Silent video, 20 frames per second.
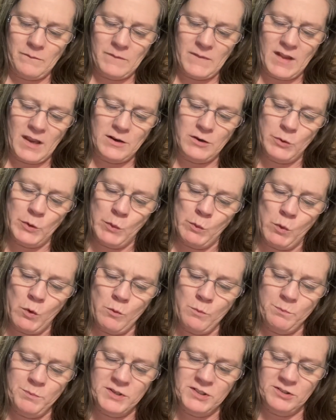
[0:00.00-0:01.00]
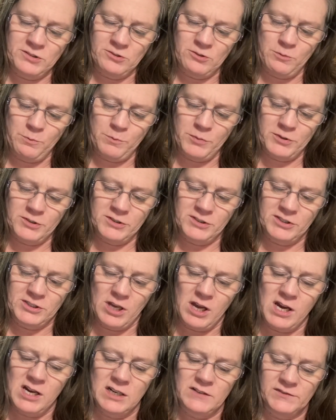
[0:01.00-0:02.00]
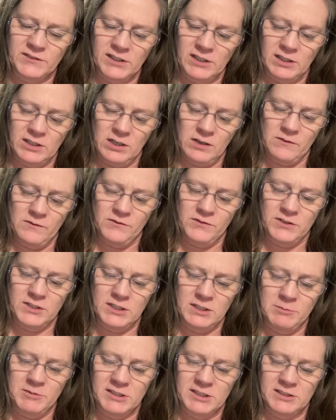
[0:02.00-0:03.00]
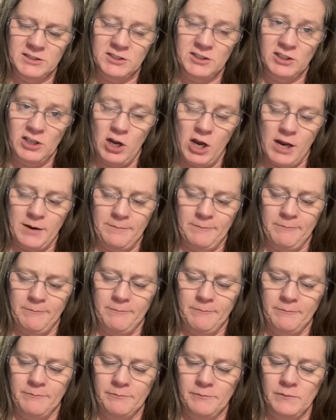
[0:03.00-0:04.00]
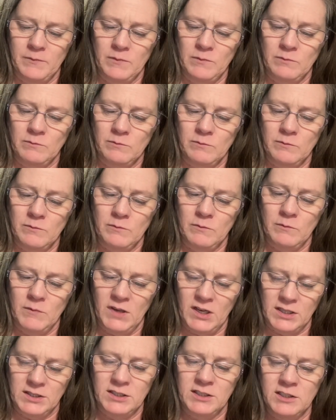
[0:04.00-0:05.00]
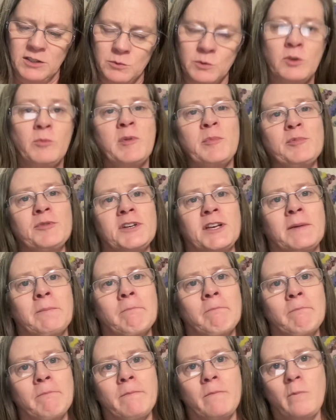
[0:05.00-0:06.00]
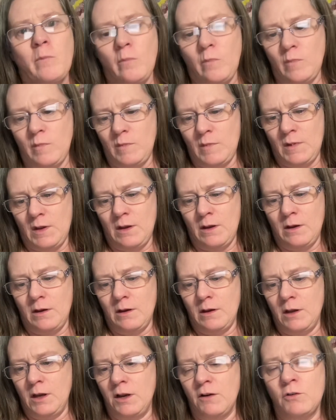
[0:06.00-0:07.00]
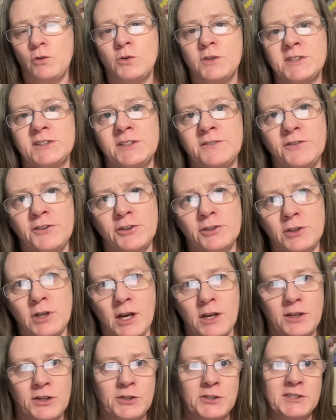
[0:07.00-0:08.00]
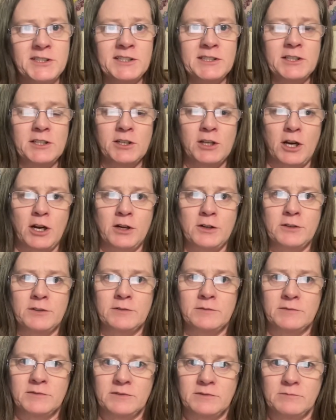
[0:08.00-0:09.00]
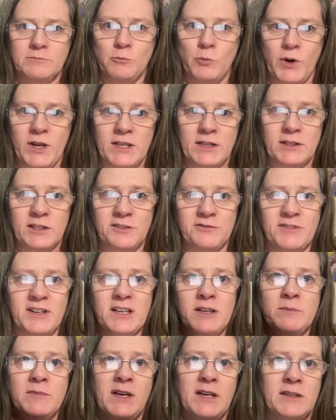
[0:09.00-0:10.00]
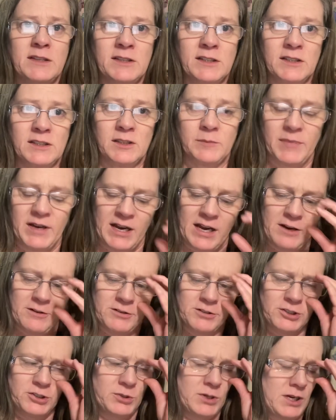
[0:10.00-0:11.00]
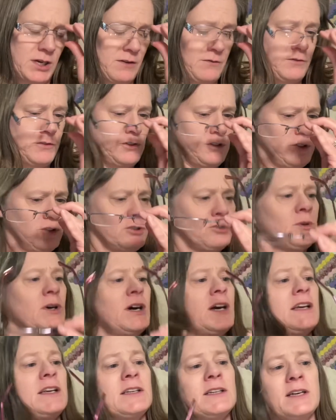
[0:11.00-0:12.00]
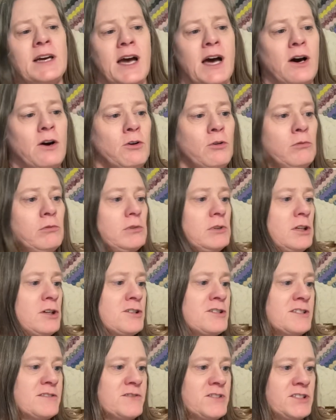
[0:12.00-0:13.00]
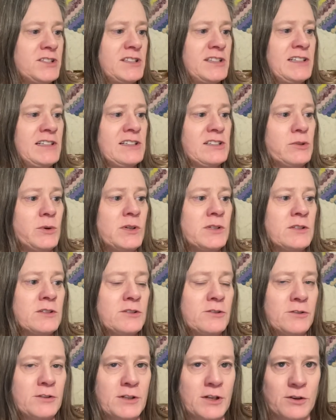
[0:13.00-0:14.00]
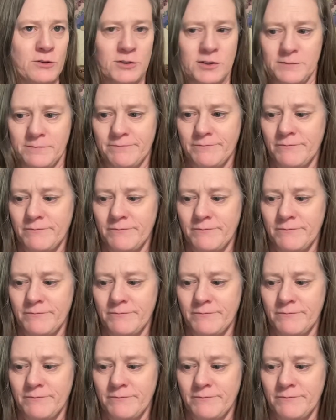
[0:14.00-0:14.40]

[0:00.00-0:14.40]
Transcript: I know it won't be super soft and comfy because it's cotton, but I think it will be pretty. And of course, if you're not using the yarn weight that's recommended in the pattern, you have no idea how large the thing is going to turn out.